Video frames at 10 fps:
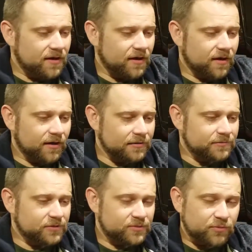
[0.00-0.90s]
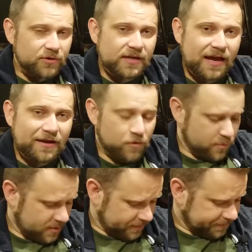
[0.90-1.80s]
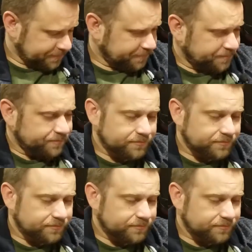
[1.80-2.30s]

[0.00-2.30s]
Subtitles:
was pretty eye-opening.